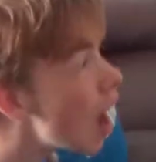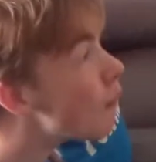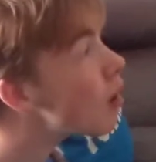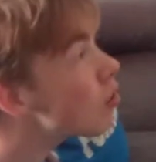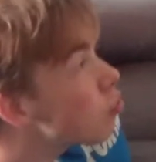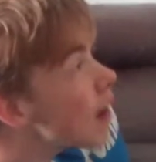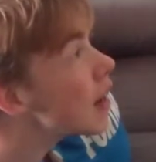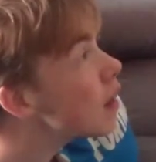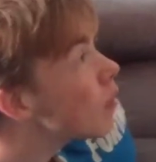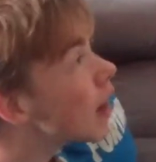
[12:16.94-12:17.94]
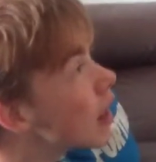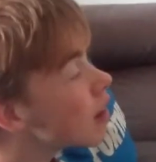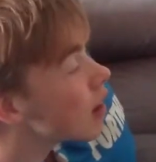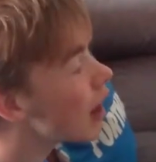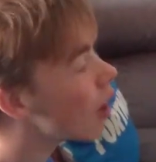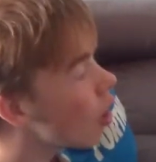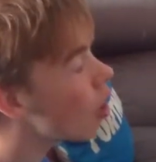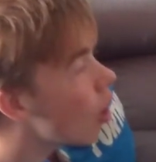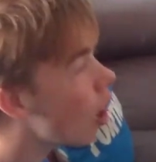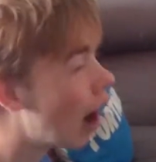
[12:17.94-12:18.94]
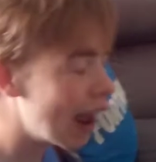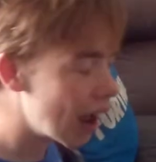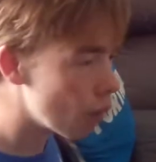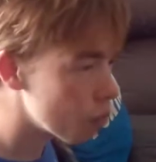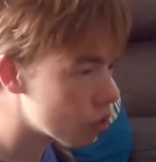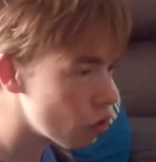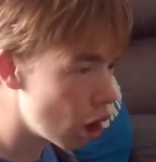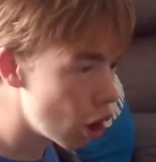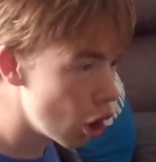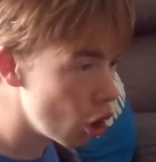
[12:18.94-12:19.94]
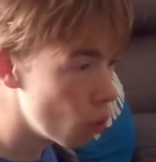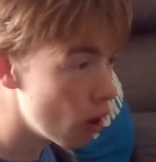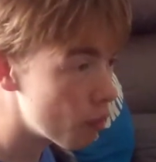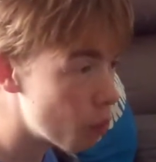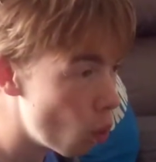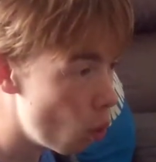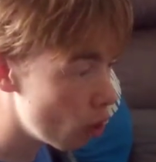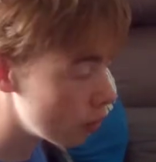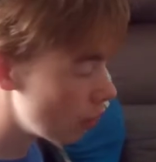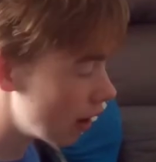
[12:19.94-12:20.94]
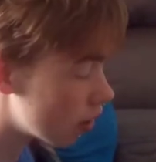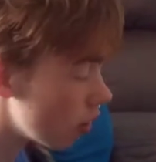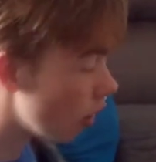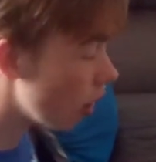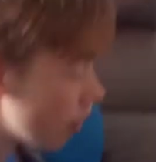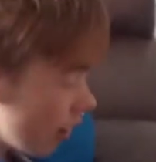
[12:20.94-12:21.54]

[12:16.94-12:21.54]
But 20 minutes later, I am so bored, mister.